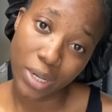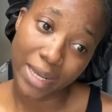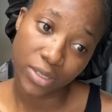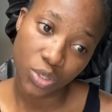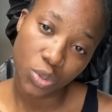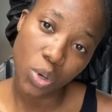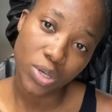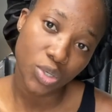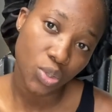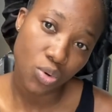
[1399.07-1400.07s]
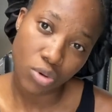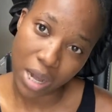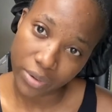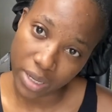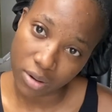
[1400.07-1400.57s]
Like, the store is so
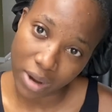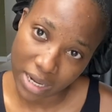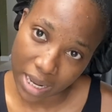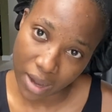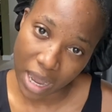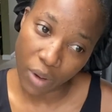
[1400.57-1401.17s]
crowded right now.